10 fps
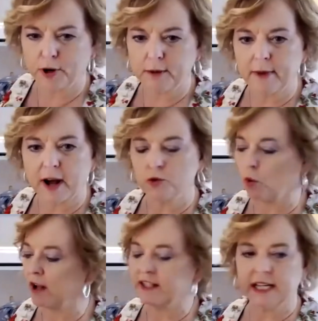pretty much
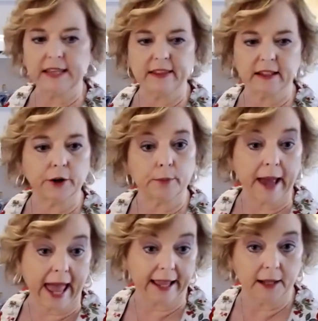what's in the little
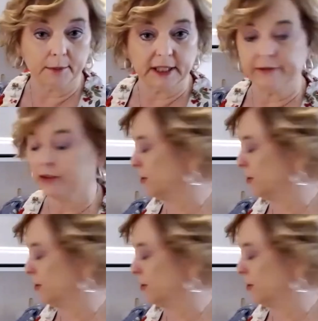packet, believe